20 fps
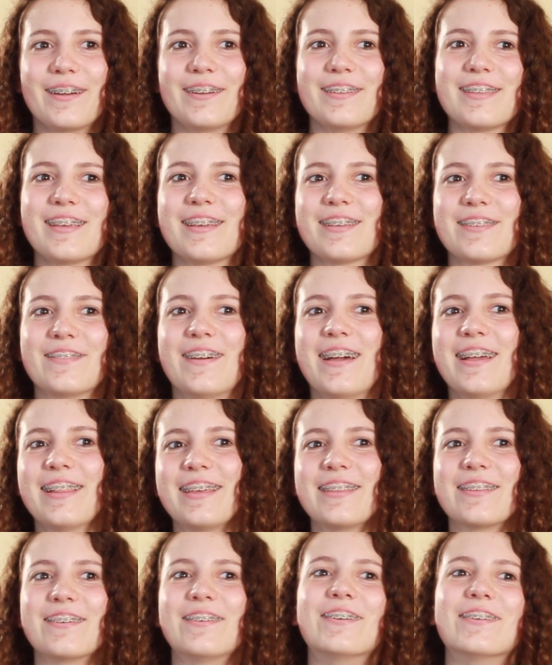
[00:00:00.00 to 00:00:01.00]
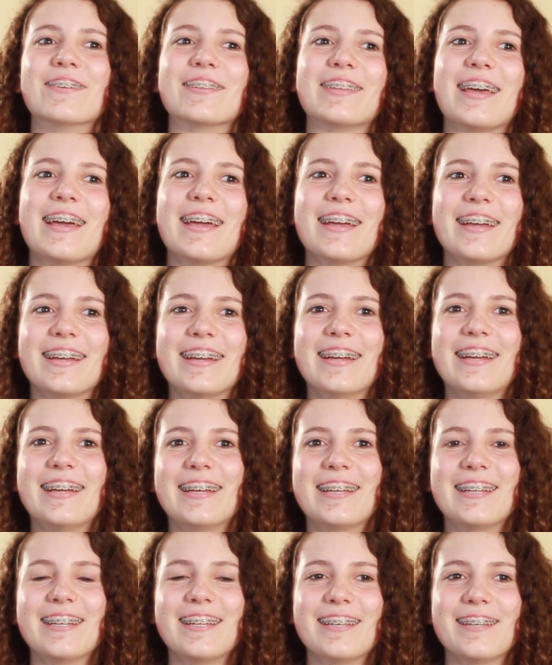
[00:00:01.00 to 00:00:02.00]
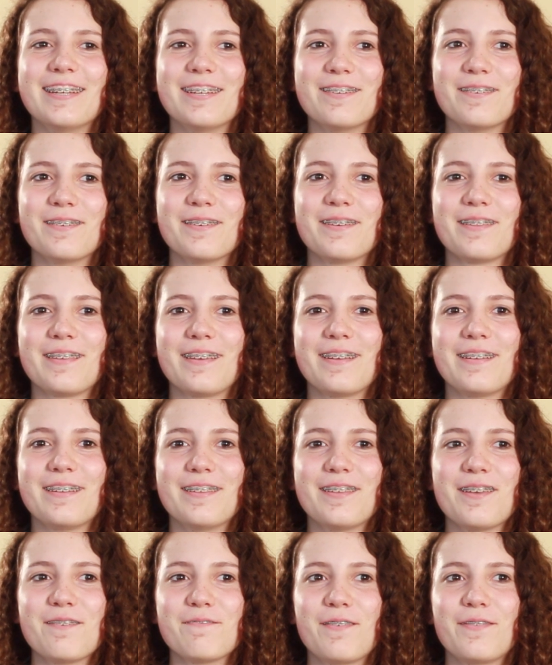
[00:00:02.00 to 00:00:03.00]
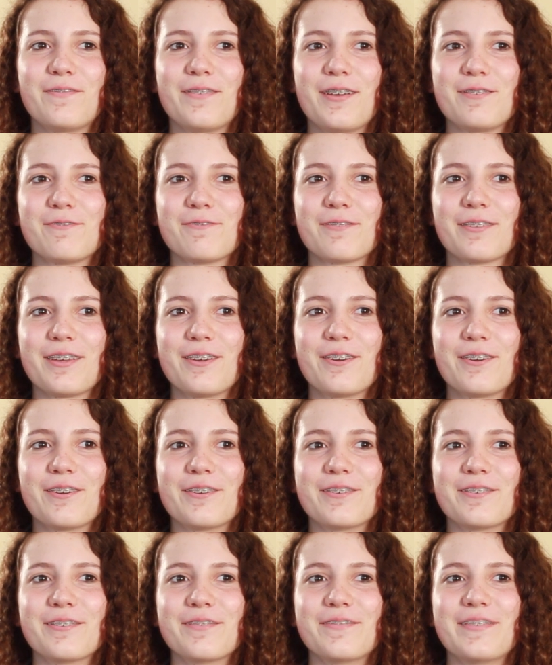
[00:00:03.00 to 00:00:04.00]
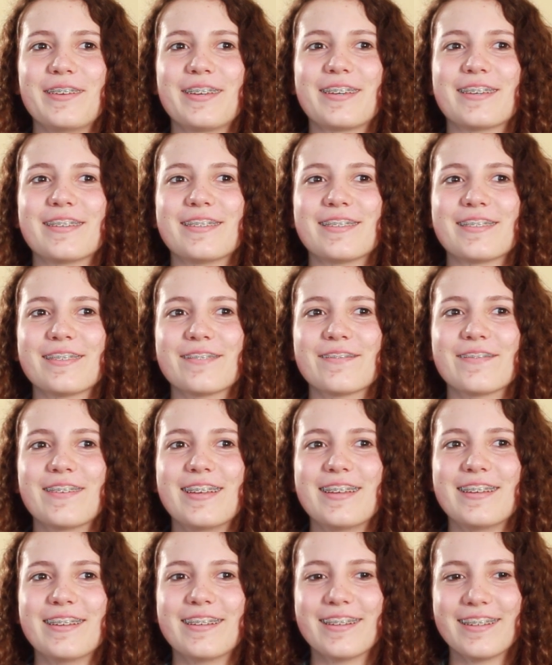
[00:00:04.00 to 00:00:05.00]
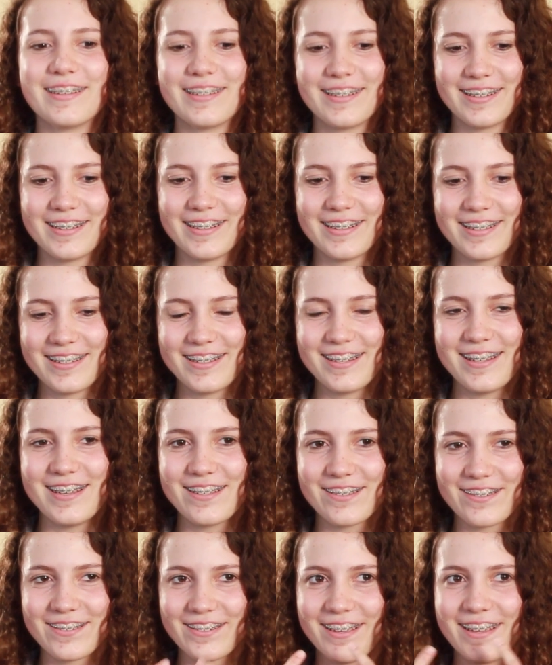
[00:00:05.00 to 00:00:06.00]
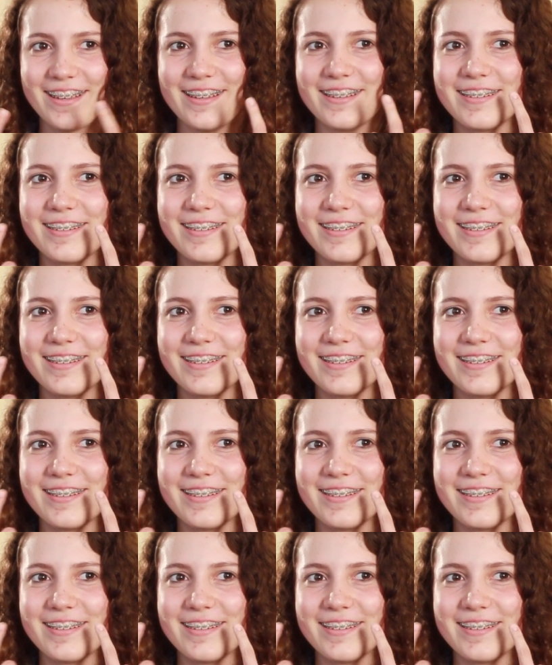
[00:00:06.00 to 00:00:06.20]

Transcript: I was like smiling the whole day, and at the end of the day, my face really hurt because my cheeks were like,